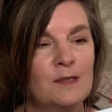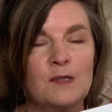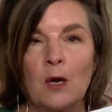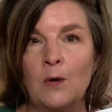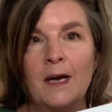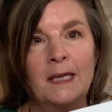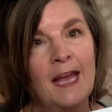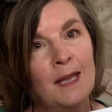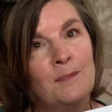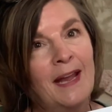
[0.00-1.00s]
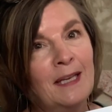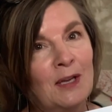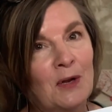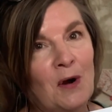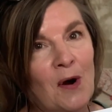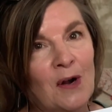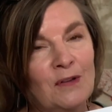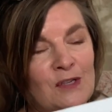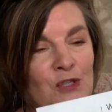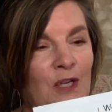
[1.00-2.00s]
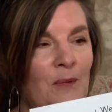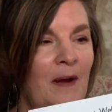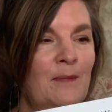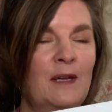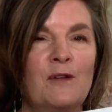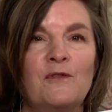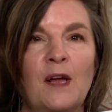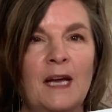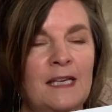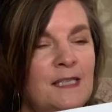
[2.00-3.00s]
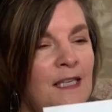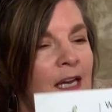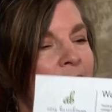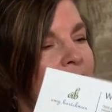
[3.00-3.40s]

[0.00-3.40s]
So again, making a card this year might be a fun idea.